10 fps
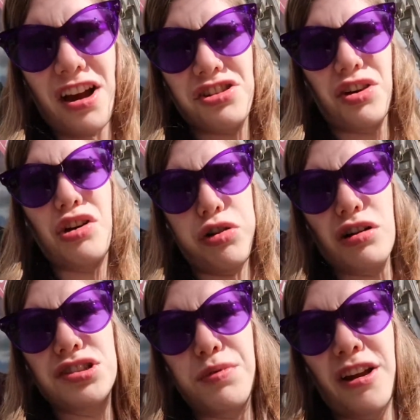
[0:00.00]
actually
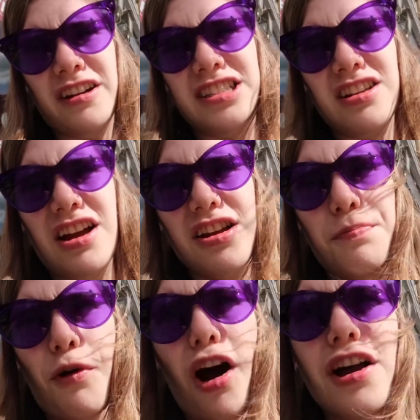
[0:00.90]
closed when I studied
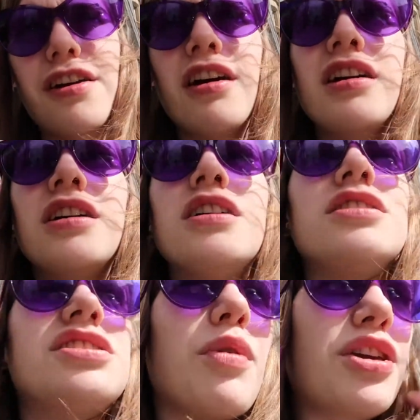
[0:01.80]
abroad,
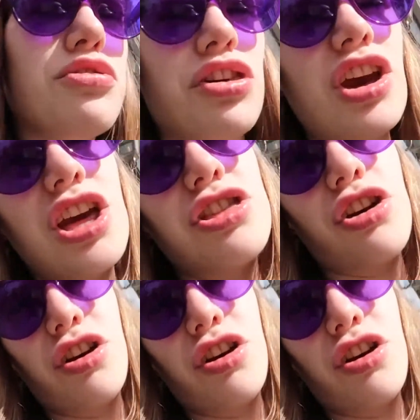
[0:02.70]
so I usually